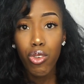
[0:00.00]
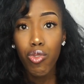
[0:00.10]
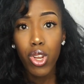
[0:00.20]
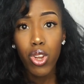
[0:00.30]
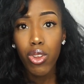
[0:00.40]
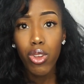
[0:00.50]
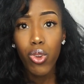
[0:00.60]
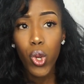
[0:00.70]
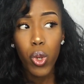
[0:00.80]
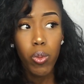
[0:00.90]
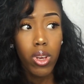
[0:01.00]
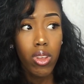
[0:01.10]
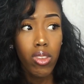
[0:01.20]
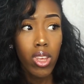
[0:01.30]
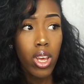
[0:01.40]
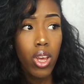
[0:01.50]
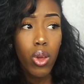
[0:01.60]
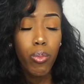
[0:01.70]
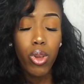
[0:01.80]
the original YouTubers,